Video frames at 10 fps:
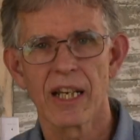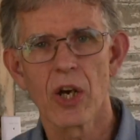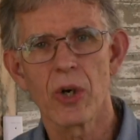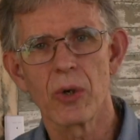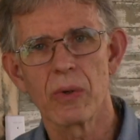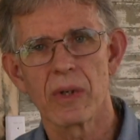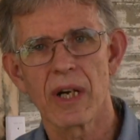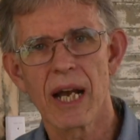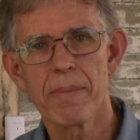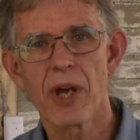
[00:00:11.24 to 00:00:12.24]
Hello,
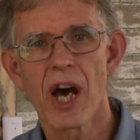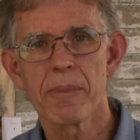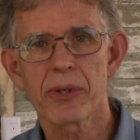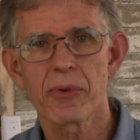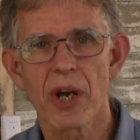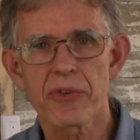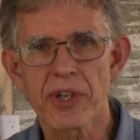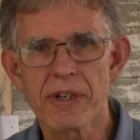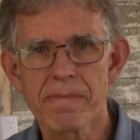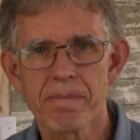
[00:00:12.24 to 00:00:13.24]
I'm Don
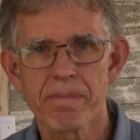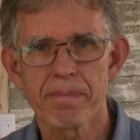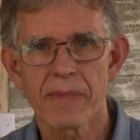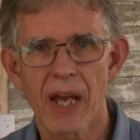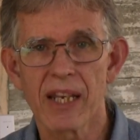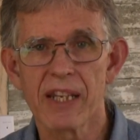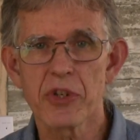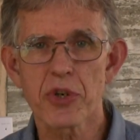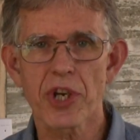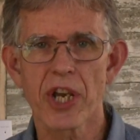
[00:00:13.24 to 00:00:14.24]
McRostie. I live
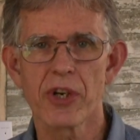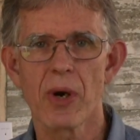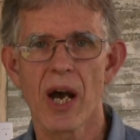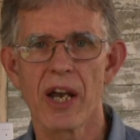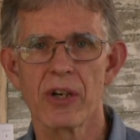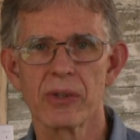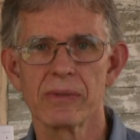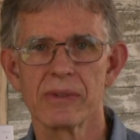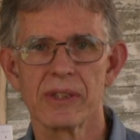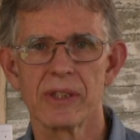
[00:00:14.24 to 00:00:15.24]
in Shade, Ohio,
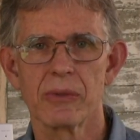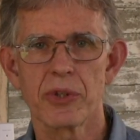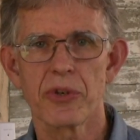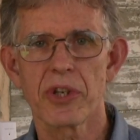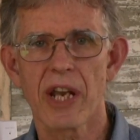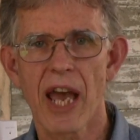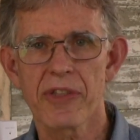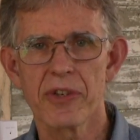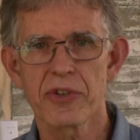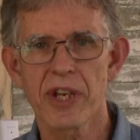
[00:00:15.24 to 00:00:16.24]
which is in
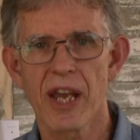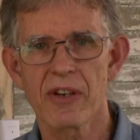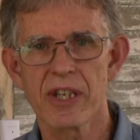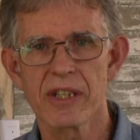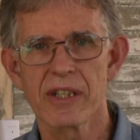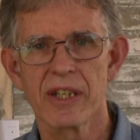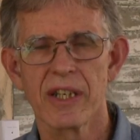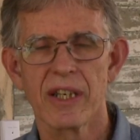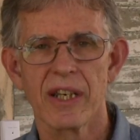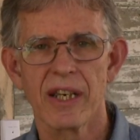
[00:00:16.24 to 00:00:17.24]
Athens County
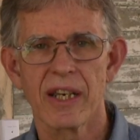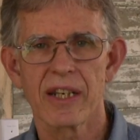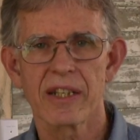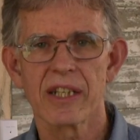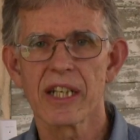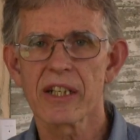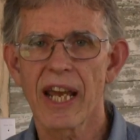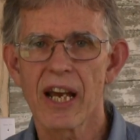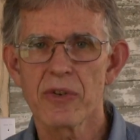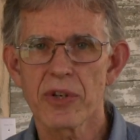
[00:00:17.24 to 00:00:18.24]
and a little
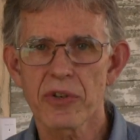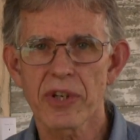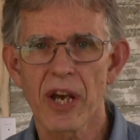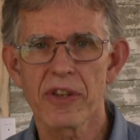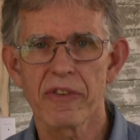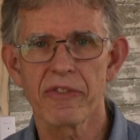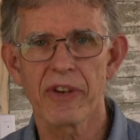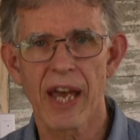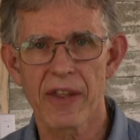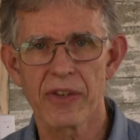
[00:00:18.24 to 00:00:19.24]
town just south of
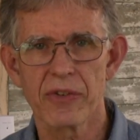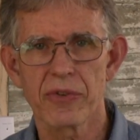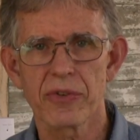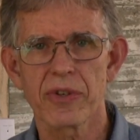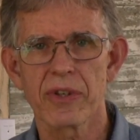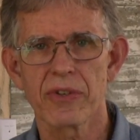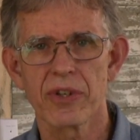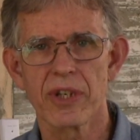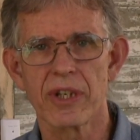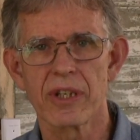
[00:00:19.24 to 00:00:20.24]
Athens
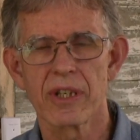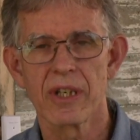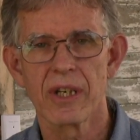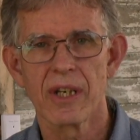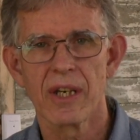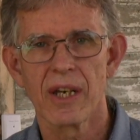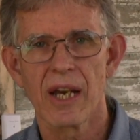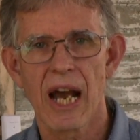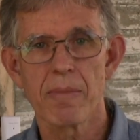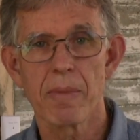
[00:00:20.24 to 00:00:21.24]
City.
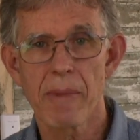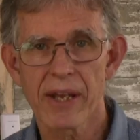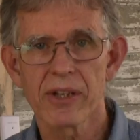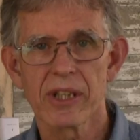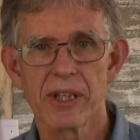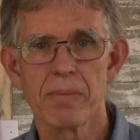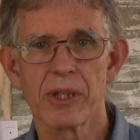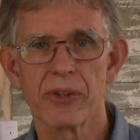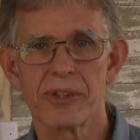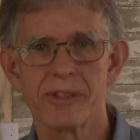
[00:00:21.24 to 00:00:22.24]
I'm a mandolin
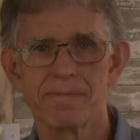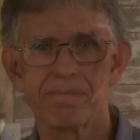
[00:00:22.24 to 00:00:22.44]
builder.